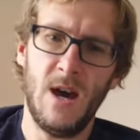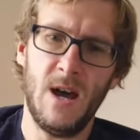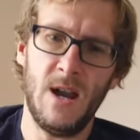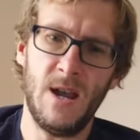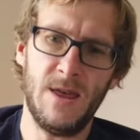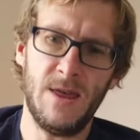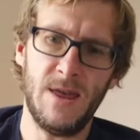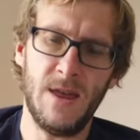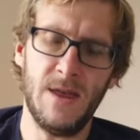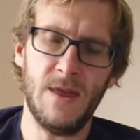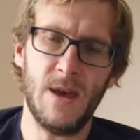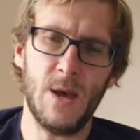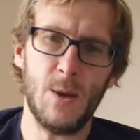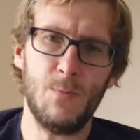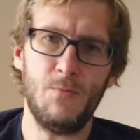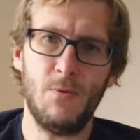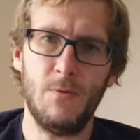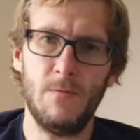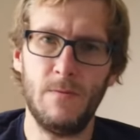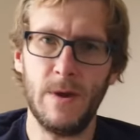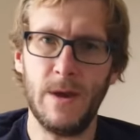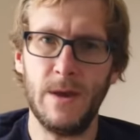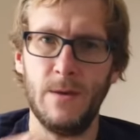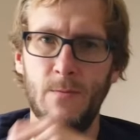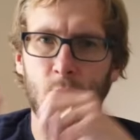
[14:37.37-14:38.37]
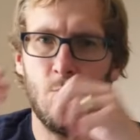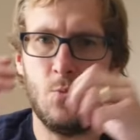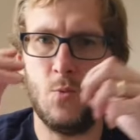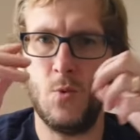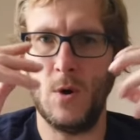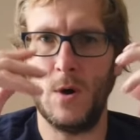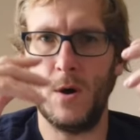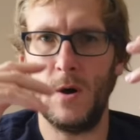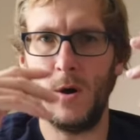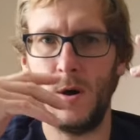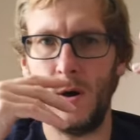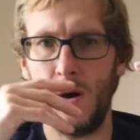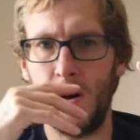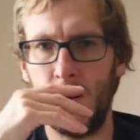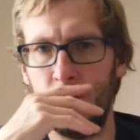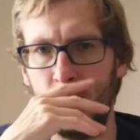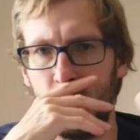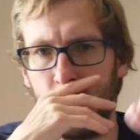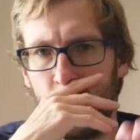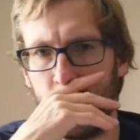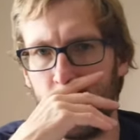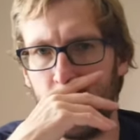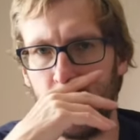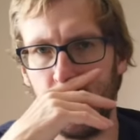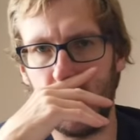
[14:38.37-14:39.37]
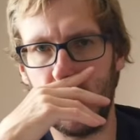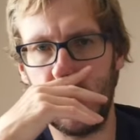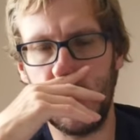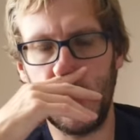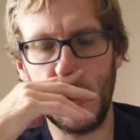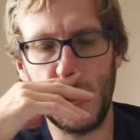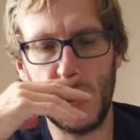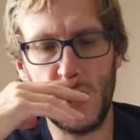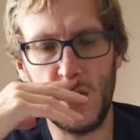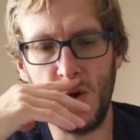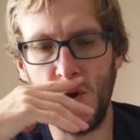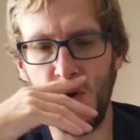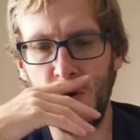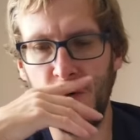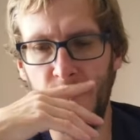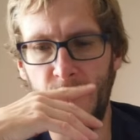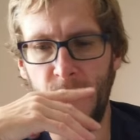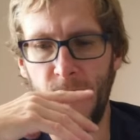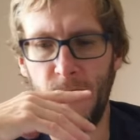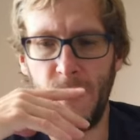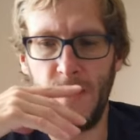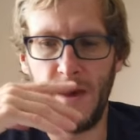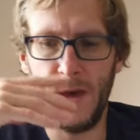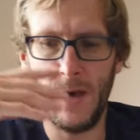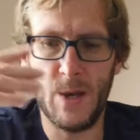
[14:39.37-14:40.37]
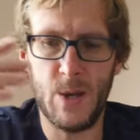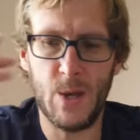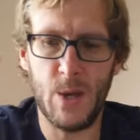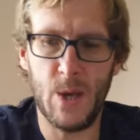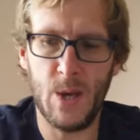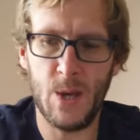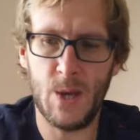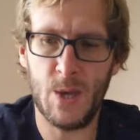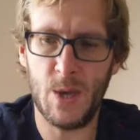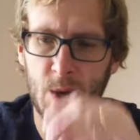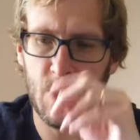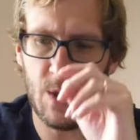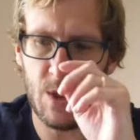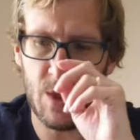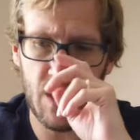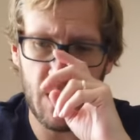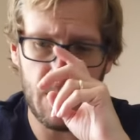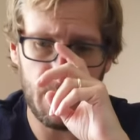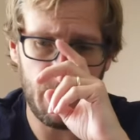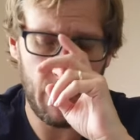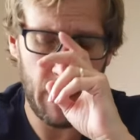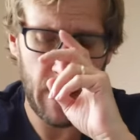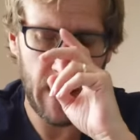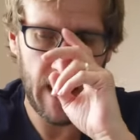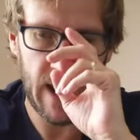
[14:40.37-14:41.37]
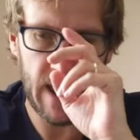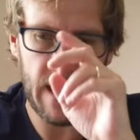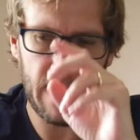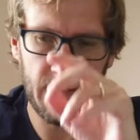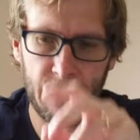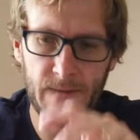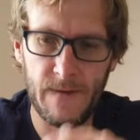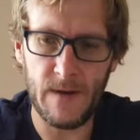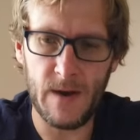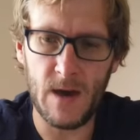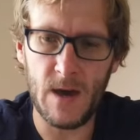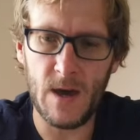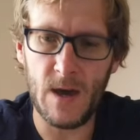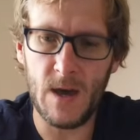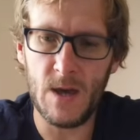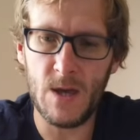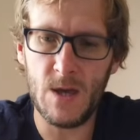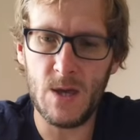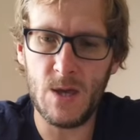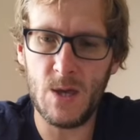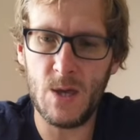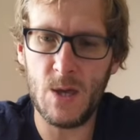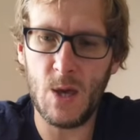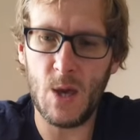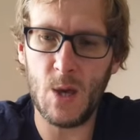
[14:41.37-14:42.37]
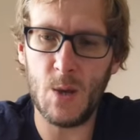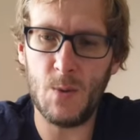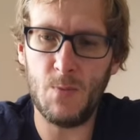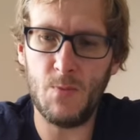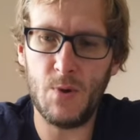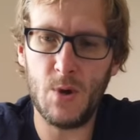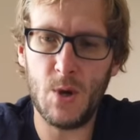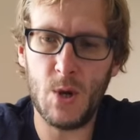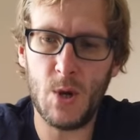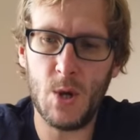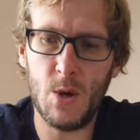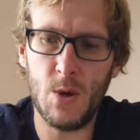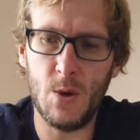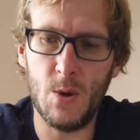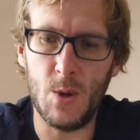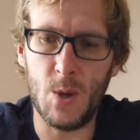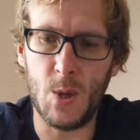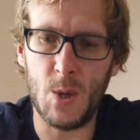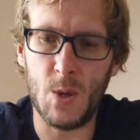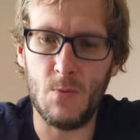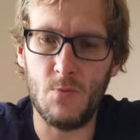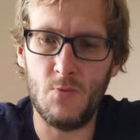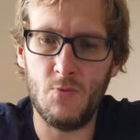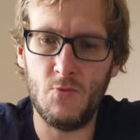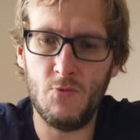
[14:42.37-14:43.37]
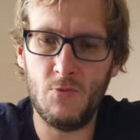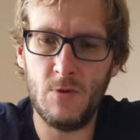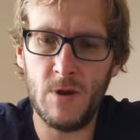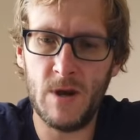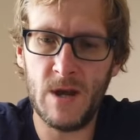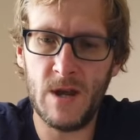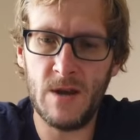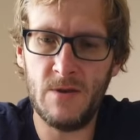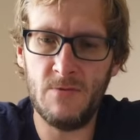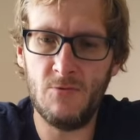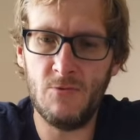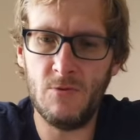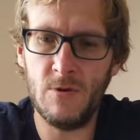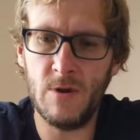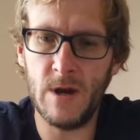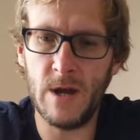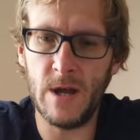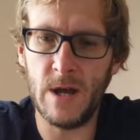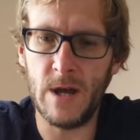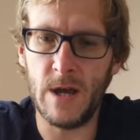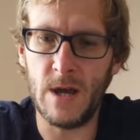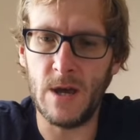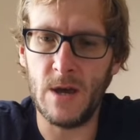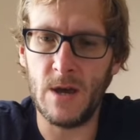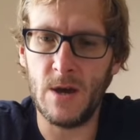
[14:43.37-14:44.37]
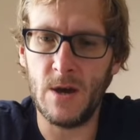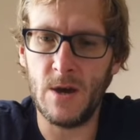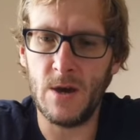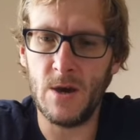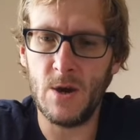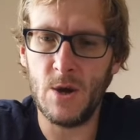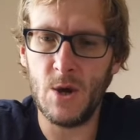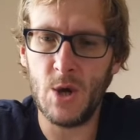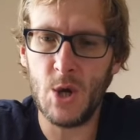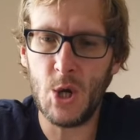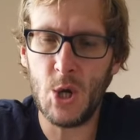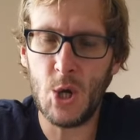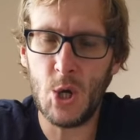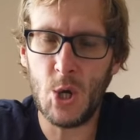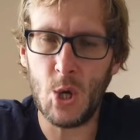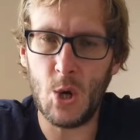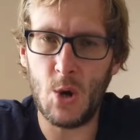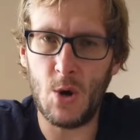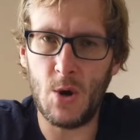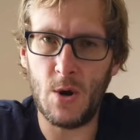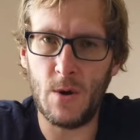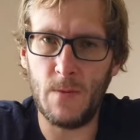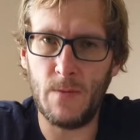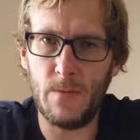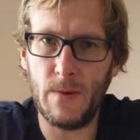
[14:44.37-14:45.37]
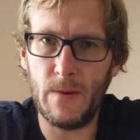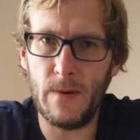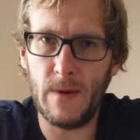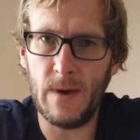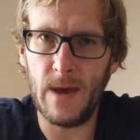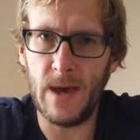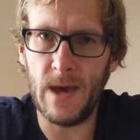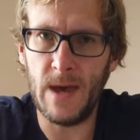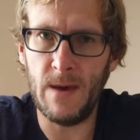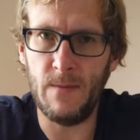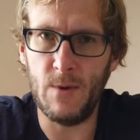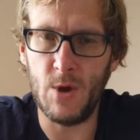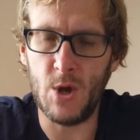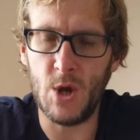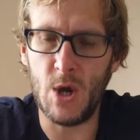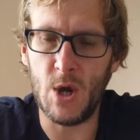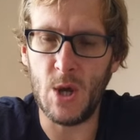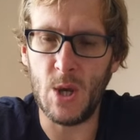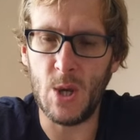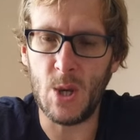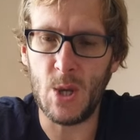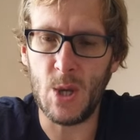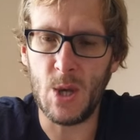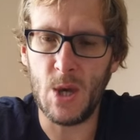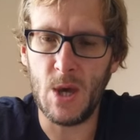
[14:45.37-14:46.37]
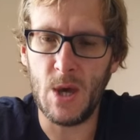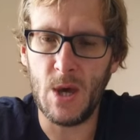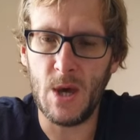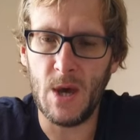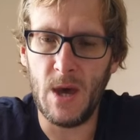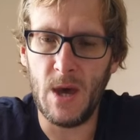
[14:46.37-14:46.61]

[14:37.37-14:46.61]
And I think that's probably what I'm going to conclude from this, is that the Pen-F does produce some really, really sharp images,